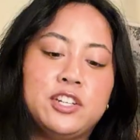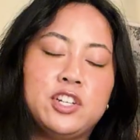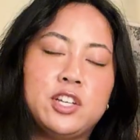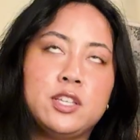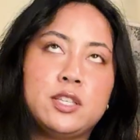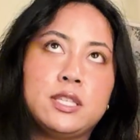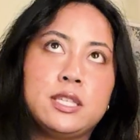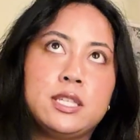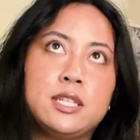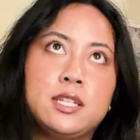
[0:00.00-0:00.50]

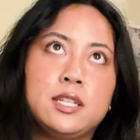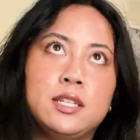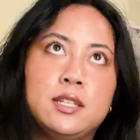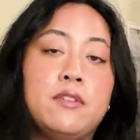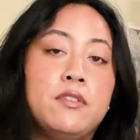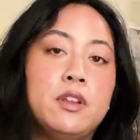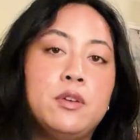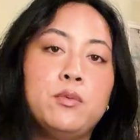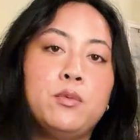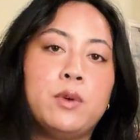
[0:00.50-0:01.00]
just,
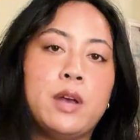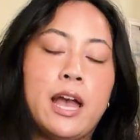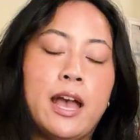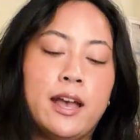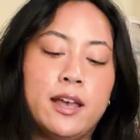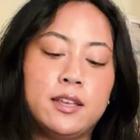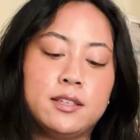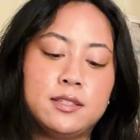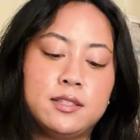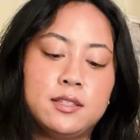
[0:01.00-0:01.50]
even
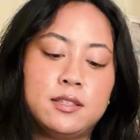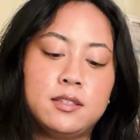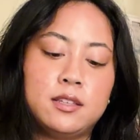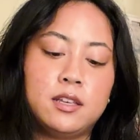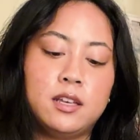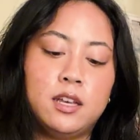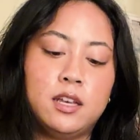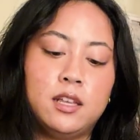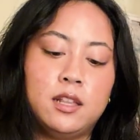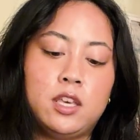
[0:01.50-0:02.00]
as
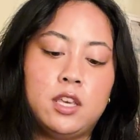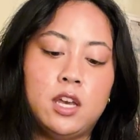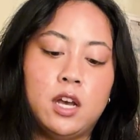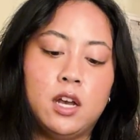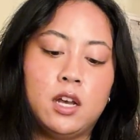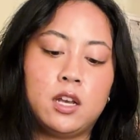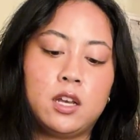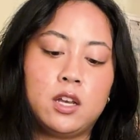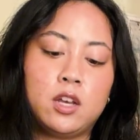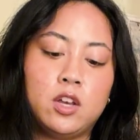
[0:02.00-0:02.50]
a
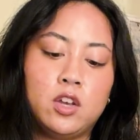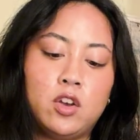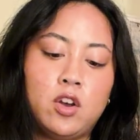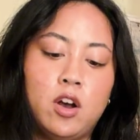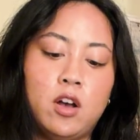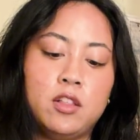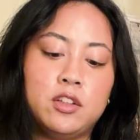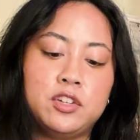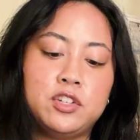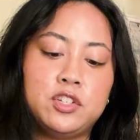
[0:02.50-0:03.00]
young
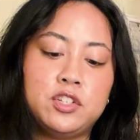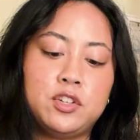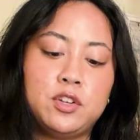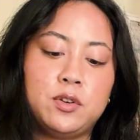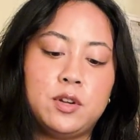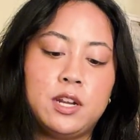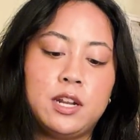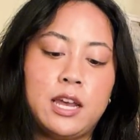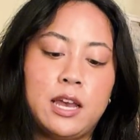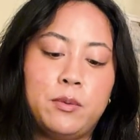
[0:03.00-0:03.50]
college
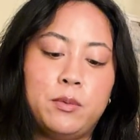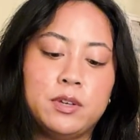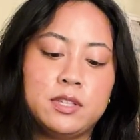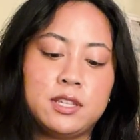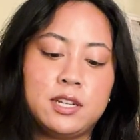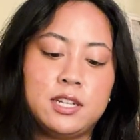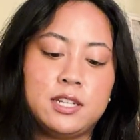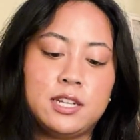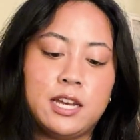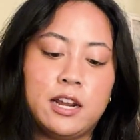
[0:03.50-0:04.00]
student, I
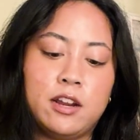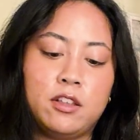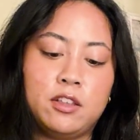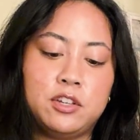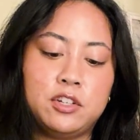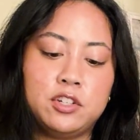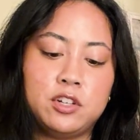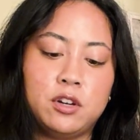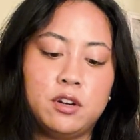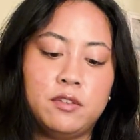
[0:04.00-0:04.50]
wasn't entirely
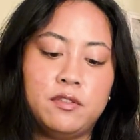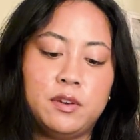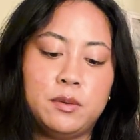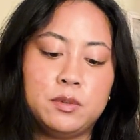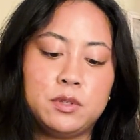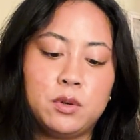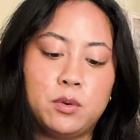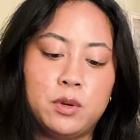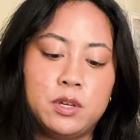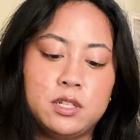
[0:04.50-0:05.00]
sure if it
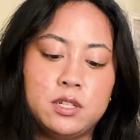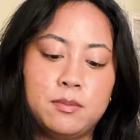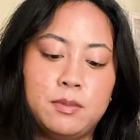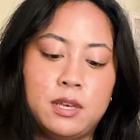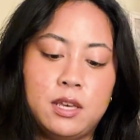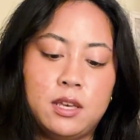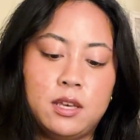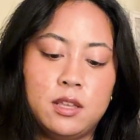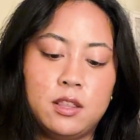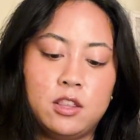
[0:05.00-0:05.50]
was going to
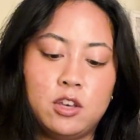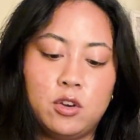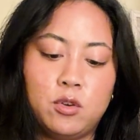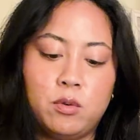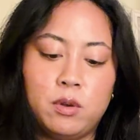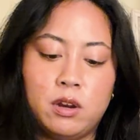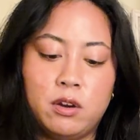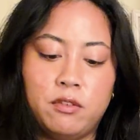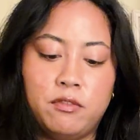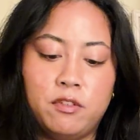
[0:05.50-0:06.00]
be the
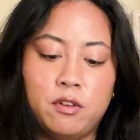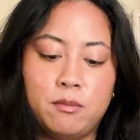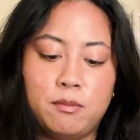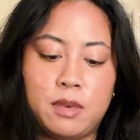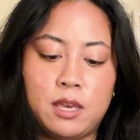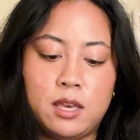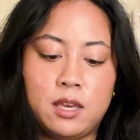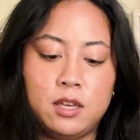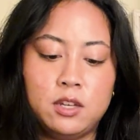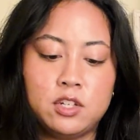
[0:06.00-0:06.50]
career for
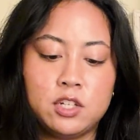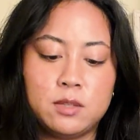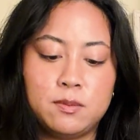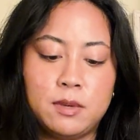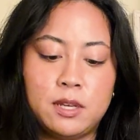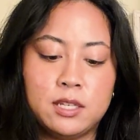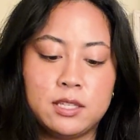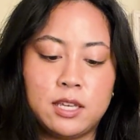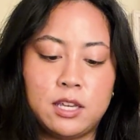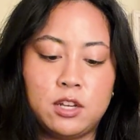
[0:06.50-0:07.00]
me just
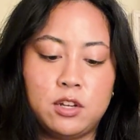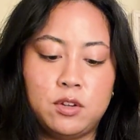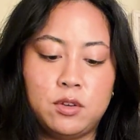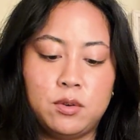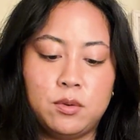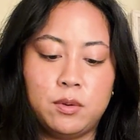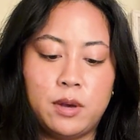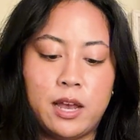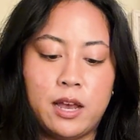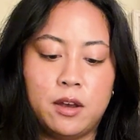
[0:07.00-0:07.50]
because I
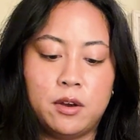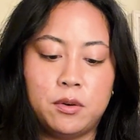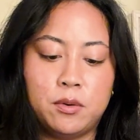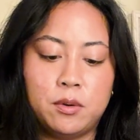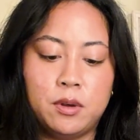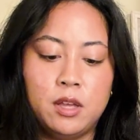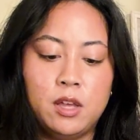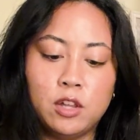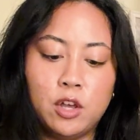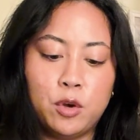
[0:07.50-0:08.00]
knew
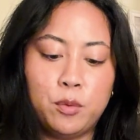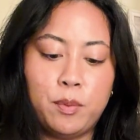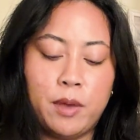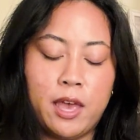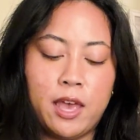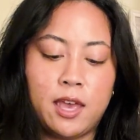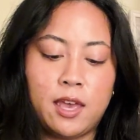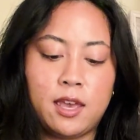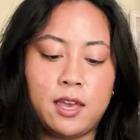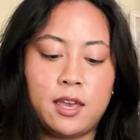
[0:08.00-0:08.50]
how low
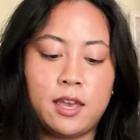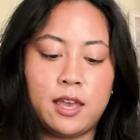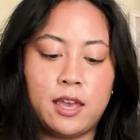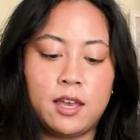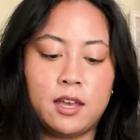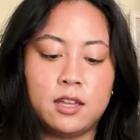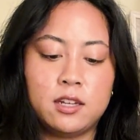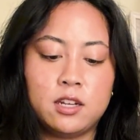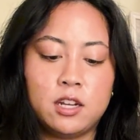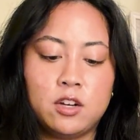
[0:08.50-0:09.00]
pay
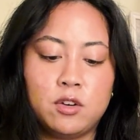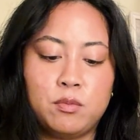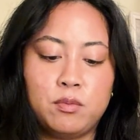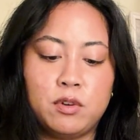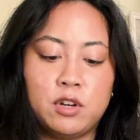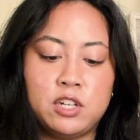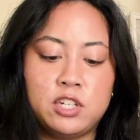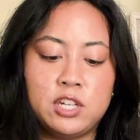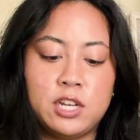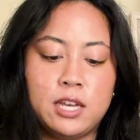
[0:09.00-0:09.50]
and
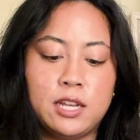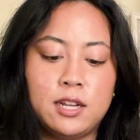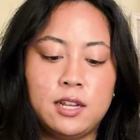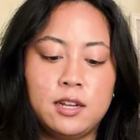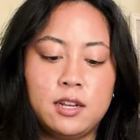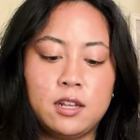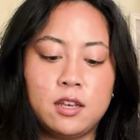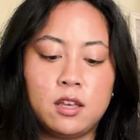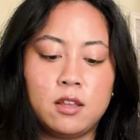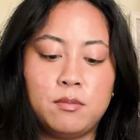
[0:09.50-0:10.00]
underappreciated
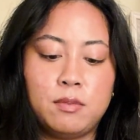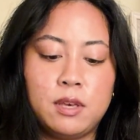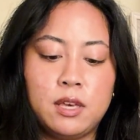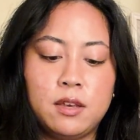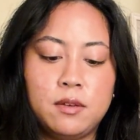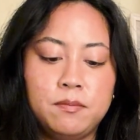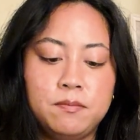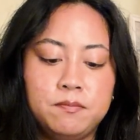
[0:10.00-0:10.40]
it could be.